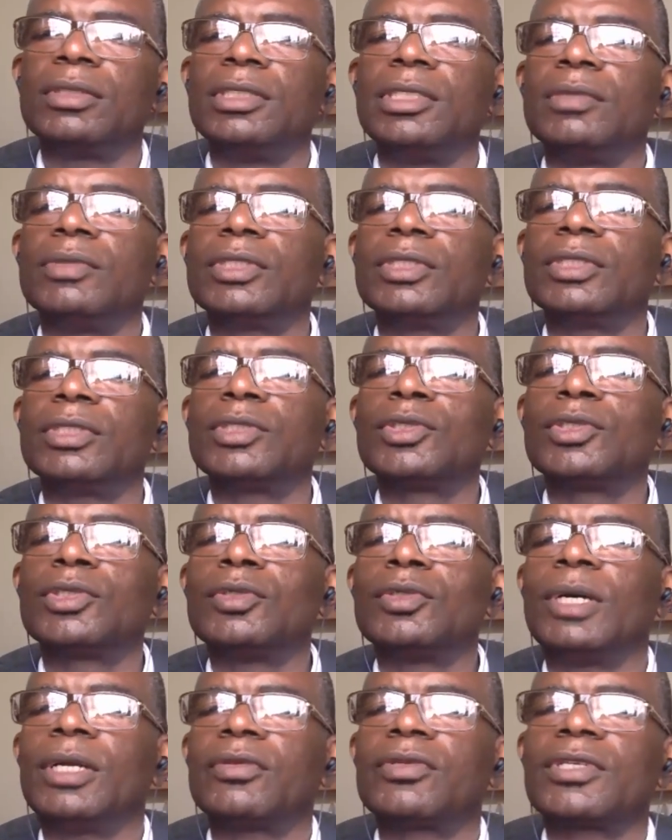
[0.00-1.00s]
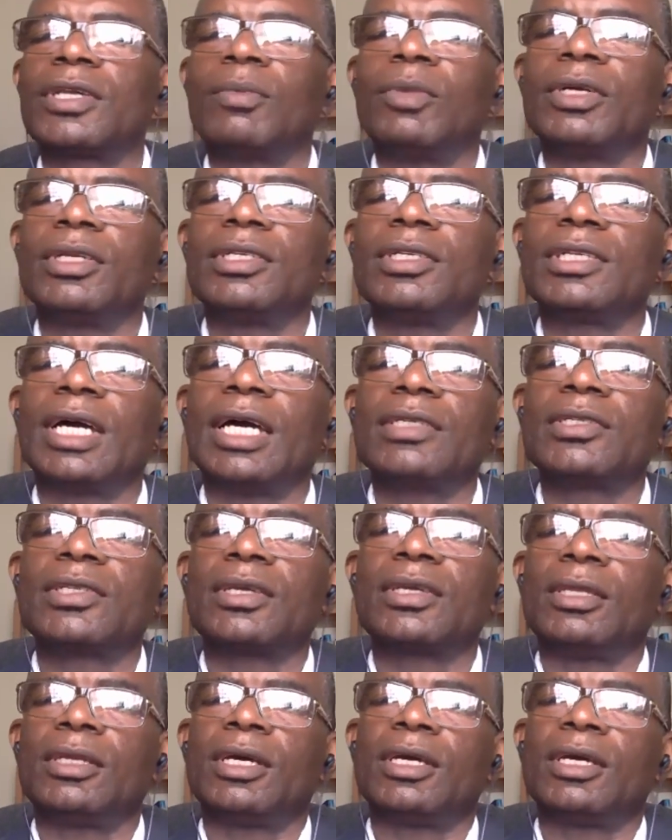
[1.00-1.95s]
deal with two, but somebody's asking.